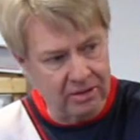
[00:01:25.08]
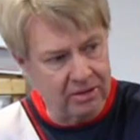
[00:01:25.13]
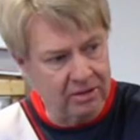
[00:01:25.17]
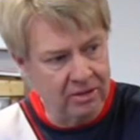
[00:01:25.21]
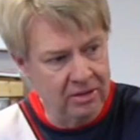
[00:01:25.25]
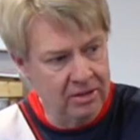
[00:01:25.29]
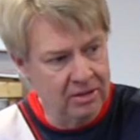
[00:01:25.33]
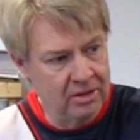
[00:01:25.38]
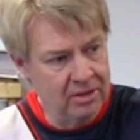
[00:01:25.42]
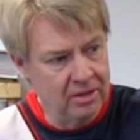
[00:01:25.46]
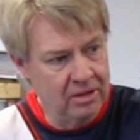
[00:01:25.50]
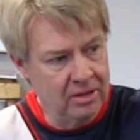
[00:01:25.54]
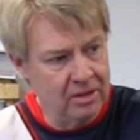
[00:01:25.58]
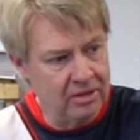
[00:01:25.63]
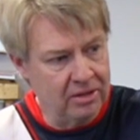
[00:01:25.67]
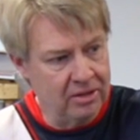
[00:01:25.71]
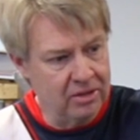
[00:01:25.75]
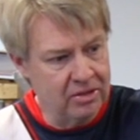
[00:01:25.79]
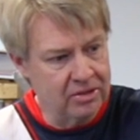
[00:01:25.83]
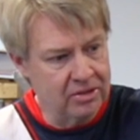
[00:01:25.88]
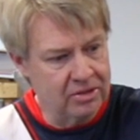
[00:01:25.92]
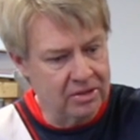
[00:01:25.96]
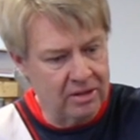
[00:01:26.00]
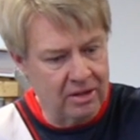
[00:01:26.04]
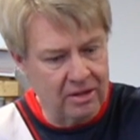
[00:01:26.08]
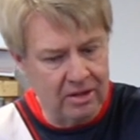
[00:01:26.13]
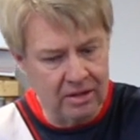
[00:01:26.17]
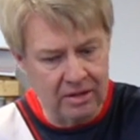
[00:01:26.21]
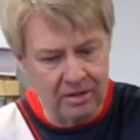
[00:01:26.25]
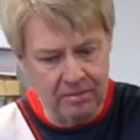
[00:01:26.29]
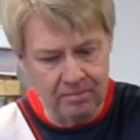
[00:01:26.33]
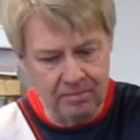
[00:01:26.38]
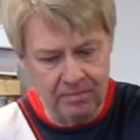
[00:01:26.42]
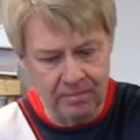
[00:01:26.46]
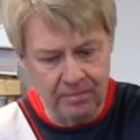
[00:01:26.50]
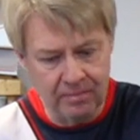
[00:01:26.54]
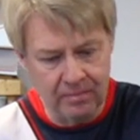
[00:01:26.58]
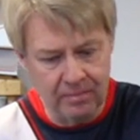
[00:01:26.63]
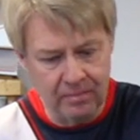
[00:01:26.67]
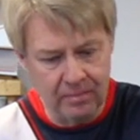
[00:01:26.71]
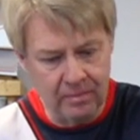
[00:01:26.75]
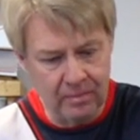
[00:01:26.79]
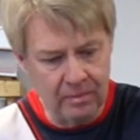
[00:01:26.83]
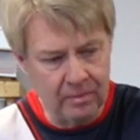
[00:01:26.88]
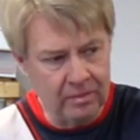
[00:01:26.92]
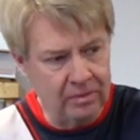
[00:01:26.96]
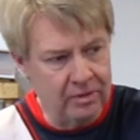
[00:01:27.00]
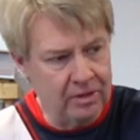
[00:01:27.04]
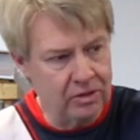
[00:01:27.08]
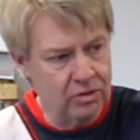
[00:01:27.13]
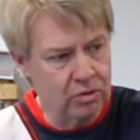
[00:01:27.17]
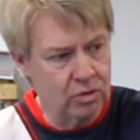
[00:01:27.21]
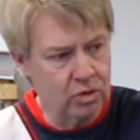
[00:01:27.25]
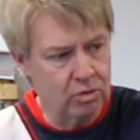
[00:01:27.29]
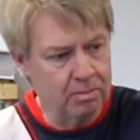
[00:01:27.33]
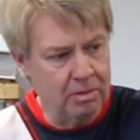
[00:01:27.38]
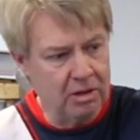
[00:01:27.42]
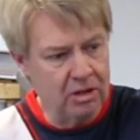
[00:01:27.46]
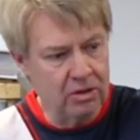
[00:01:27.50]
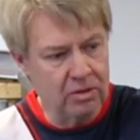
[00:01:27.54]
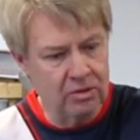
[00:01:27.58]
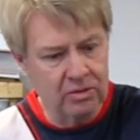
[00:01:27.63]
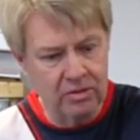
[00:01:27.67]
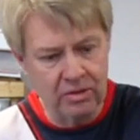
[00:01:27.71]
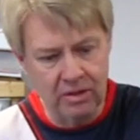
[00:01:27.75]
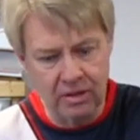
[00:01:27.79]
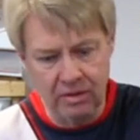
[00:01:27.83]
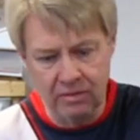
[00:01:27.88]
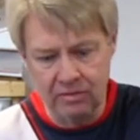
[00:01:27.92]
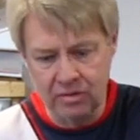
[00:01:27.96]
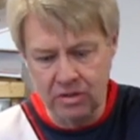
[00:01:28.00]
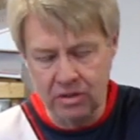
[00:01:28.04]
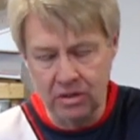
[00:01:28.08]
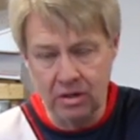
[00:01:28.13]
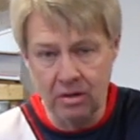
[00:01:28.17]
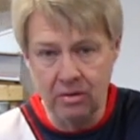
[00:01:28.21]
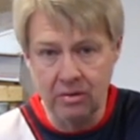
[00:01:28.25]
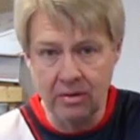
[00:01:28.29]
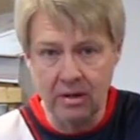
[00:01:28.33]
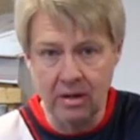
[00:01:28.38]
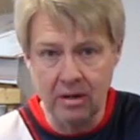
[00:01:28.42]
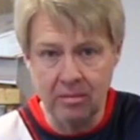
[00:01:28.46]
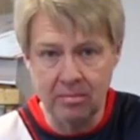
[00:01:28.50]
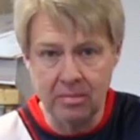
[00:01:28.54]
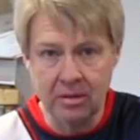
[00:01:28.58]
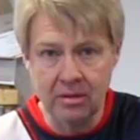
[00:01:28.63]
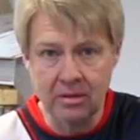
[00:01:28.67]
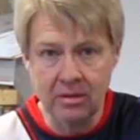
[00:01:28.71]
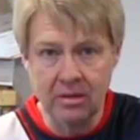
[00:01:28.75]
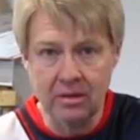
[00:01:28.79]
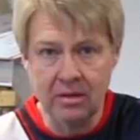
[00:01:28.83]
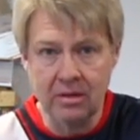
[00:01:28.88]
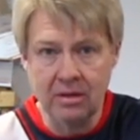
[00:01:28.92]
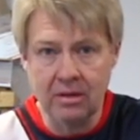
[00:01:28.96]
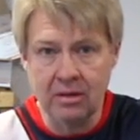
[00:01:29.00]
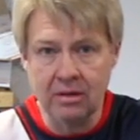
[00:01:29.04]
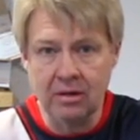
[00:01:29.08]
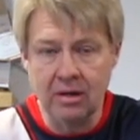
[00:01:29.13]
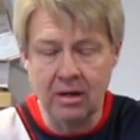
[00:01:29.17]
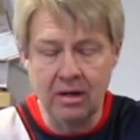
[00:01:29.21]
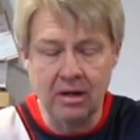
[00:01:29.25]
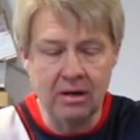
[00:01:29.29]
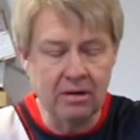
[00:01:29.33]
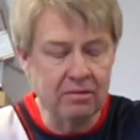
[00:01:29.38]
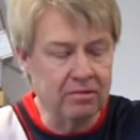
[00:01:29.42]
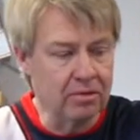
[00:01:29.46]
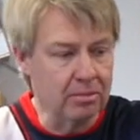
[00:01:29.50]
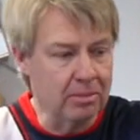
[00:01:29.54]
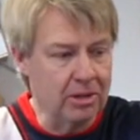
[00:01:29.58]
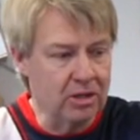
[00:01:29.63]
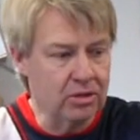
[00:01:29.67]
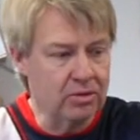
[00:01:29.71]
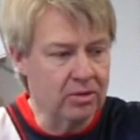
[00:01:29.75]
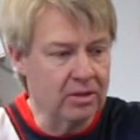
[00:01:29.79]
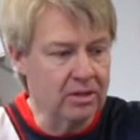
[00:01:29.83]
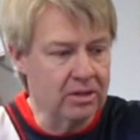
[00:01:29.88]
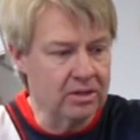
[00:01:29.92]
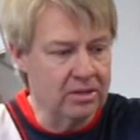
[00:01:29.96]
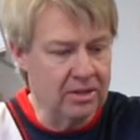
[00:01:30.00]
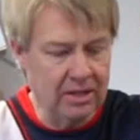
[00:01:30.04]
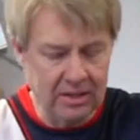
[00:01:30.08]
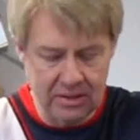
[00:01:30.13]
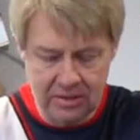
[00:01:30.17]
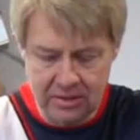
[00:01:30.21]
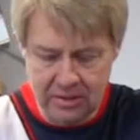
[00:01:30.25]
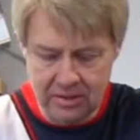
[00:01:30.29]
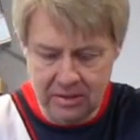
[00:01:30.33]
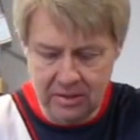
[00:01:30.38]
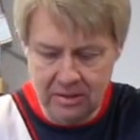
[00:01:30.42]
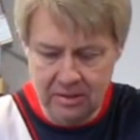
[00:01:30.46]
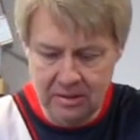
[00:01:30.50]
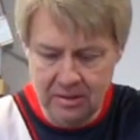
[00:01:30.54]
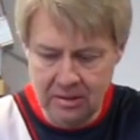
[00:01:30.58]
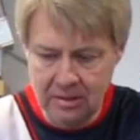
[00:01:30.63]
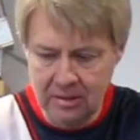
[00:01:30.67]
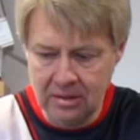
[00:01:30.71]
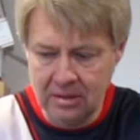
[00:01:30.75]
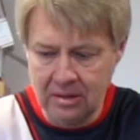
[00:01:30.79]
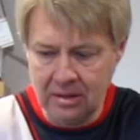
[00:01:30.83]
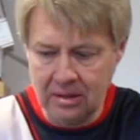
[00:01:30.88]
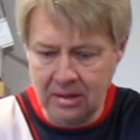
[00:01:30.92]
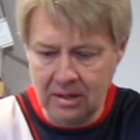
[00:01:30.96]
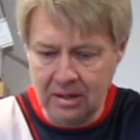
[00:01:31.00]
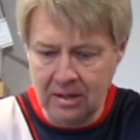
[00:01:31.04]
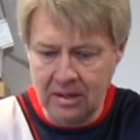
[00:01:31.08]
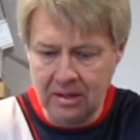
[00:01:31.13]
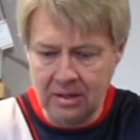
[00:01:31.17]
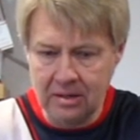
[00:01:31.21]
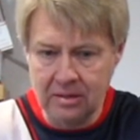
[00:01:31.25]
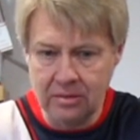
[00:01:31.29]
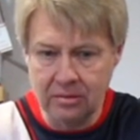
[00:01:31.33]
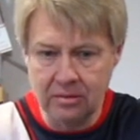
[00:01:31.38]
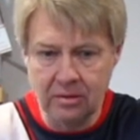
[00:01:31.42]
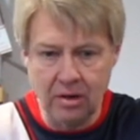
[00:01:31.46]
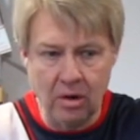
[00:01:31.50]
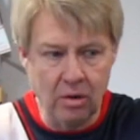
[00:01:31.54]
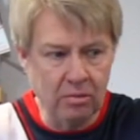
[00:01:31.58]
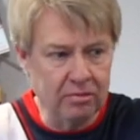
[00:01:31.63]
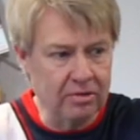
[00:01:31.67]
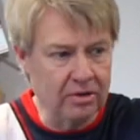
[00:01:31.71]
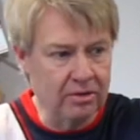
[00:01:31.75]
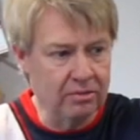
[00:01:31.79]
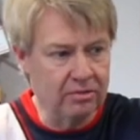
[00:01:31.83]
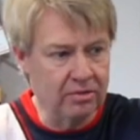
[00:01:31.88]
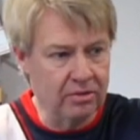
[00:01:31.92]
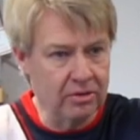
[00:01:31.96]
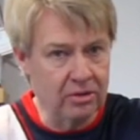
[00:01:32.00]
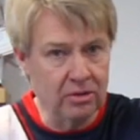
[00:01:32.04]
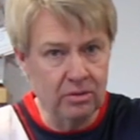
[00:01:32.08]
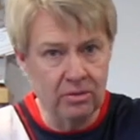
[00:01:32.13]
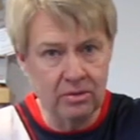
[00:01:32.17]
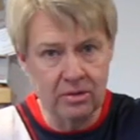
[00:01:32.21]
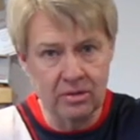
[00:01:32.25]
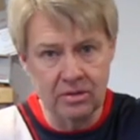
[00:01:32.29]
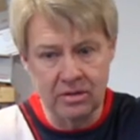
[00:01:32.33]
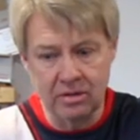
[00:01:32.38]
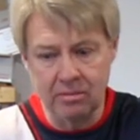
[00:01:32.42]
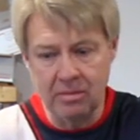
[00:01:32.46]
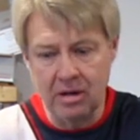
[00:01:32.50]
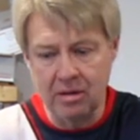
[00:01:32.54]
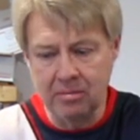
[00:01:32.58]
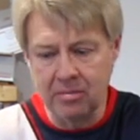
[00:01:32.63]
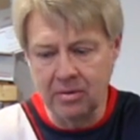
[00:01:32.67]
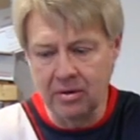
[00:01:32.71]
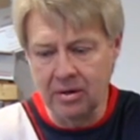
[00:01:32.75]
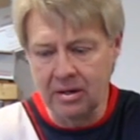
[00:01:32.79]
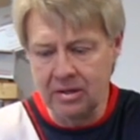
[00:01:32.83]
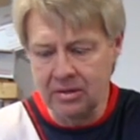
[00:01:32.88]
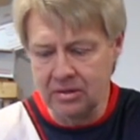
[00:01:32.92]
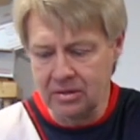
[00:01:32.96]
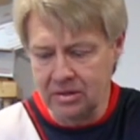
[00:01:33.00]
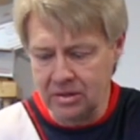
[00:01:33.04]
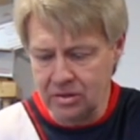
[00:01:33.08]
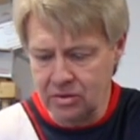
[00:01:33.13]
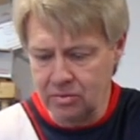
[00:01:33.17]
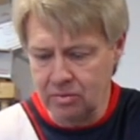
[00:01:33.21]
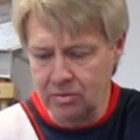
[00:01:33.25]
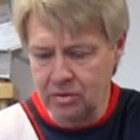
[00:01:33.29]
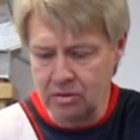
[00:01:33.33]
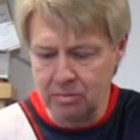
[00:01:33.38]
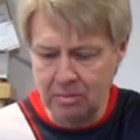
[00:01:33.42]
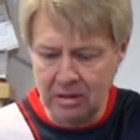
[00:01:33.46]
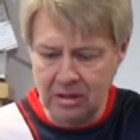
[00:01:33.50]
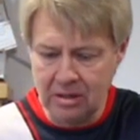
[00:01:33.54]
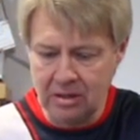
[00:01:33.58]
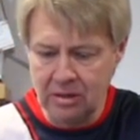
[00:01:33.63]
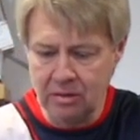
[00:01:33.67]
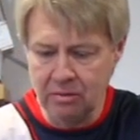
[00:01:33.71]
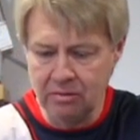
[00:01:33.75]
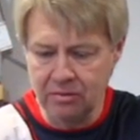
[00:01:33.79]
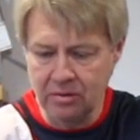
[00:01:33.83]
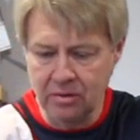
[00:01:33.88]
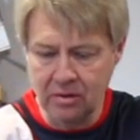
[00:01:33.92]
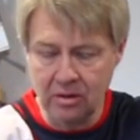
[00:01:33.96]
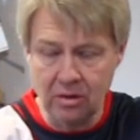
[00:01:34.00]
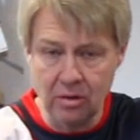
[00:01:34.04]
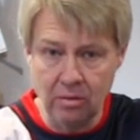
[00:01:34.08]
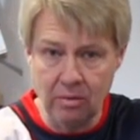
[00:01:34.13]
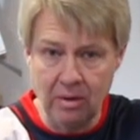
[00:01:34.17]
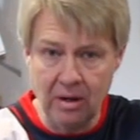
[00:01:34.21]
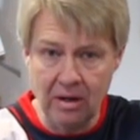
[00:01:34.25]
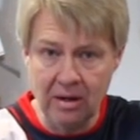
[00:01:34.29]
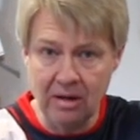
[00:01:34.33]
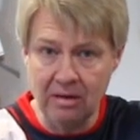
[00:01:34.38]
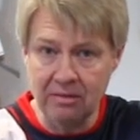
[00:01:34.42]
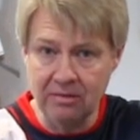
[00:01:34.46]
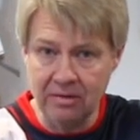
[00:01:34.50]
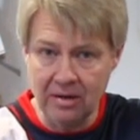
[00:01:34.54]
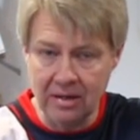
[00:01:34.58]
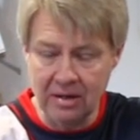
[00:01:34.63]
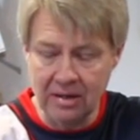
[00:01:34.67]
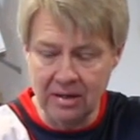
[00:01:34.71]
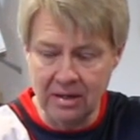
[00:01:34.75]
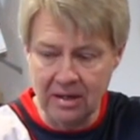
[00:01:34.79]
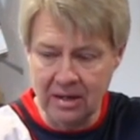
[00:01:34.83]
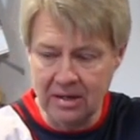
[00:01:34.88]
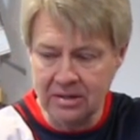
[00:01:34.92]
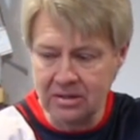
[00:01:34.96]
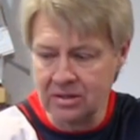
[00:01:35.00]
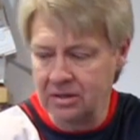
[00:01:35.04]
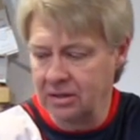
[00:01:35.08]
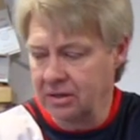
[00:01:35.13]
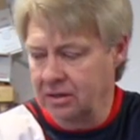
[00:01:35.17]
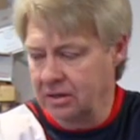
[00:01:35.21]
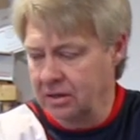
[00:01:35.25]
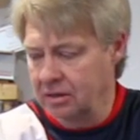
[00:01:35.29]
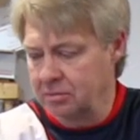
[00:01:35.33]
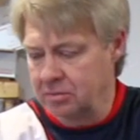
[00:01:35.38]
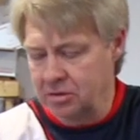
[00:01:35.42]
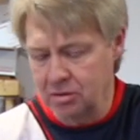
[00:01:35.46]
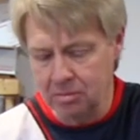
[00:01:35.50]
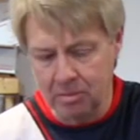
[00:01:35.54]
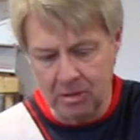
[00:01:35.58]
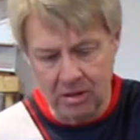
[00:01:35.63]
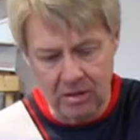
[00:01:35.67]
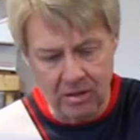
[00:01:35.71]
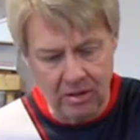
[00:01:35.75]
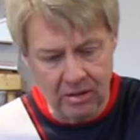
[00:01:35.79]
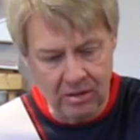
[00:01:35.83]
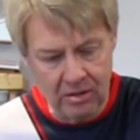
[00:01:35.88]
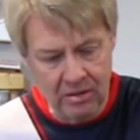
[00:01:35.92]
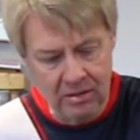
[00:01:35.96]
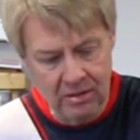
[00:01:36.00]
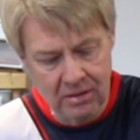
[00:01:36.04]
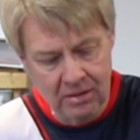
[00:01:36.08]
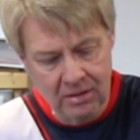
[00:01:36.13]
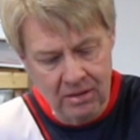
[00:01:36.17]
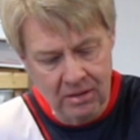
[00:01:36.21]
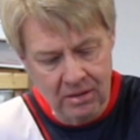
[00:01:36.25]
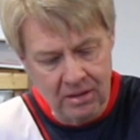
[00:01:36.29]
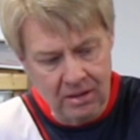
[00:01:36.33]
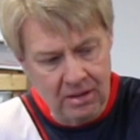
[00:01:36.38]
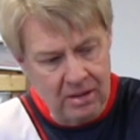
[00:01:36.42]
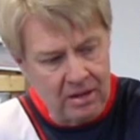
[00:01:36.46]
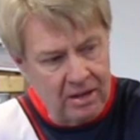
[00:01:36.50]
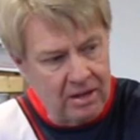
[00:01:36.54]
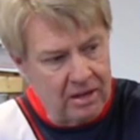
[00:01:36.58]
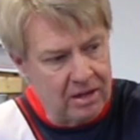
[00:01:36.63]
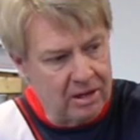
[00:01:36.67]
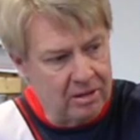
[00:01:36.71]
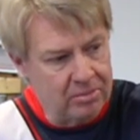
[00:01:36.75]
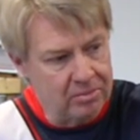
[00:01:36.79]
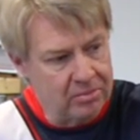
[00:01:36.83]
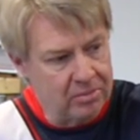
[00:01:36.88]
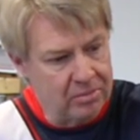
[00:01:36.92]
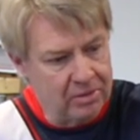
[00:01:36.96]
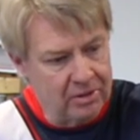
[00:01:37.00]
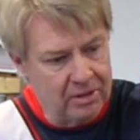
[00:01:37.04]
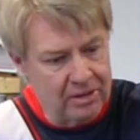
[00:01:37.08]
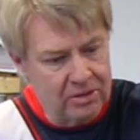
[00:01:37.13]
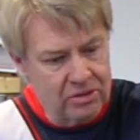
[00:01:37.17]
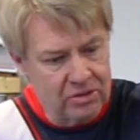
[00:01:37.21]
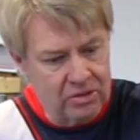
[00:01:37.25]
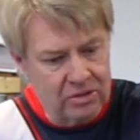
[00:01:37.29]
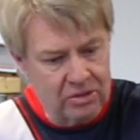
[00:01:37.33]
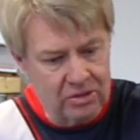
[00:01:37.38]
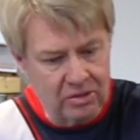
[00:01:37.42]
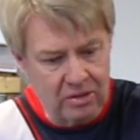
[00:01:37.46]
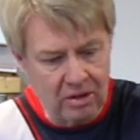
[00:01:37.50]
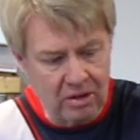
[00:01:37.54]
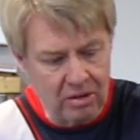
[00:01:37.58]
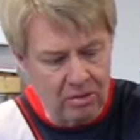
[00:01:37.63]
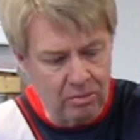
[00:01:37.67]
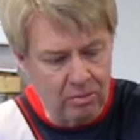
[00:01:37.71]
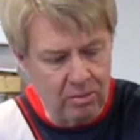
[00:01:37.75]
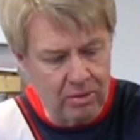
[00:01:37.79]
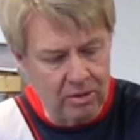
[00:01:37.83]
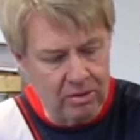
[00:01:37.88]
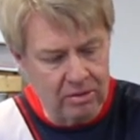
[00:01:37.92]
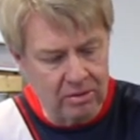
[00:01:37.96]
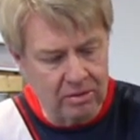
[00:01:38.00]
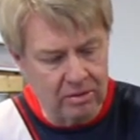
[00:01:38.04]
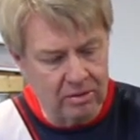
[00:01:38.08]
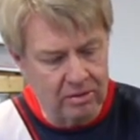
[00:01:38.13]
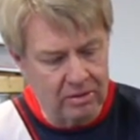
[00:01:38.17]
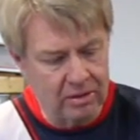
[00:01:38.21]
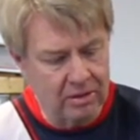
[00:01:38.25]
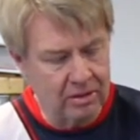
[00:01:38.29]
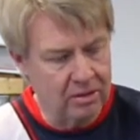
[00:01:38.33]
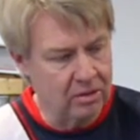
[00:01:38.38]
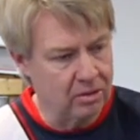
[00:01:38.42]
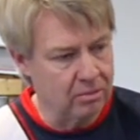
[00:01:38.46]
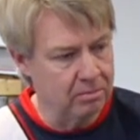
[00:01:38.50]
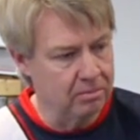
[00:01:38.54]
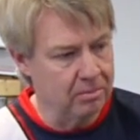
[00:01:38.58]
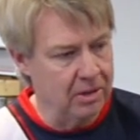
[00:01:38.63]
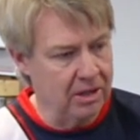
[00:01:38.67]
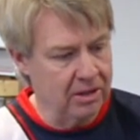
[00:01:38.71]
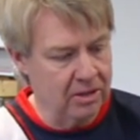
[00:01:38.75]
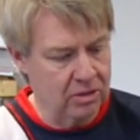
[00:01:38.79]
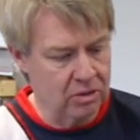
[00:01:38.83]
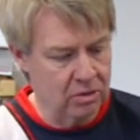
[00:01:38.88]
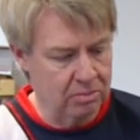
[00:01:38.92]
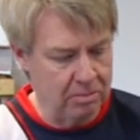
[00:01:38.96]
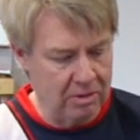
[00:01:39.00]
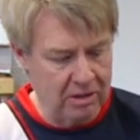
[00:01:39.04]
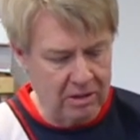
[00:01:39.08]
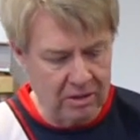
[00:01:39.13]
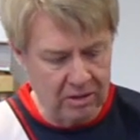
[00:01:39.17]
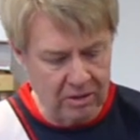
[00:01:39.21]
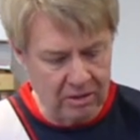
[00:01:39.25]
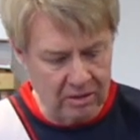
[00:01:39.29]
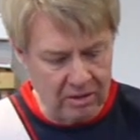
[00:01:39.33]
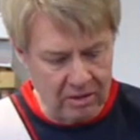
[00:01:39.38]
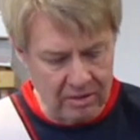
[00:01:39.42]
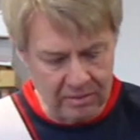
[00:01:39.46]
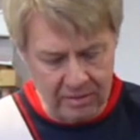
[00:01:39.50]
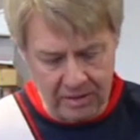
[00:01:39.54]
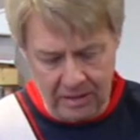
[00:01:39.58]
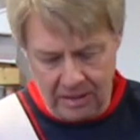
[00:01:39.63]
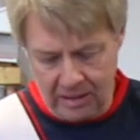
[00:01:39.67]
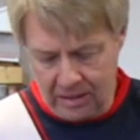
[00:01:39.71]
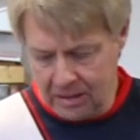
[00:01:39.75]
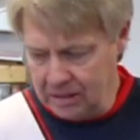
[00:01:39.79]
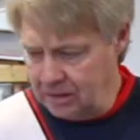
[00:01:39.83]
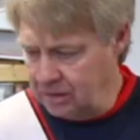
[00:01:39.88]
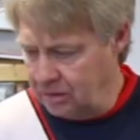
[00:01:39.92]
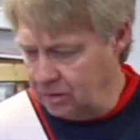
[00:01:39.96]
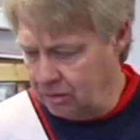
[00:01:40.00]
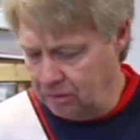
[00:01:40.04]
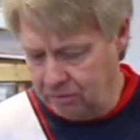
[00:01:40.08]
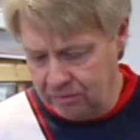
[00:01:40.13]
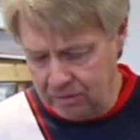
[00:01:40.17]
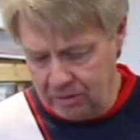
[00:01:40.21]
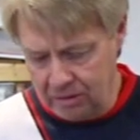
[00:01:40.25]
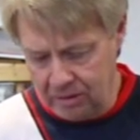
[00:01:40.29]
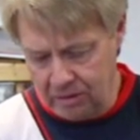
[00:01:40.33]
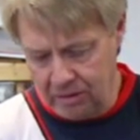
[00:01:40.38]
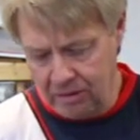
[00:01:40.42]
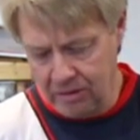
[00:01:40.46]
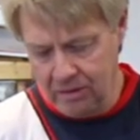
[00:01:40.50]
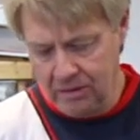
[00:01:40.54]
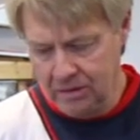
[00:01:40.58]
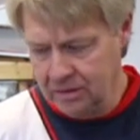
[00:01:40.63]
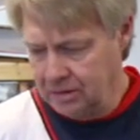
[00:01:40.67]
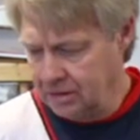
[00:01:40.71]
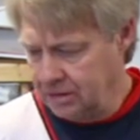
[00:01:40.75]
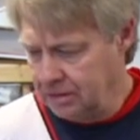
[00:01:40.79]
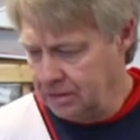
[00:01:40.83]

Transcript: here. These are speakers that have showed up for measuring and testing, and hopefully for doing some upgrades. This one's been in here for a little while. I finally got to the Klipsch speaker. Let's start with the little BIC speaker on the end over there.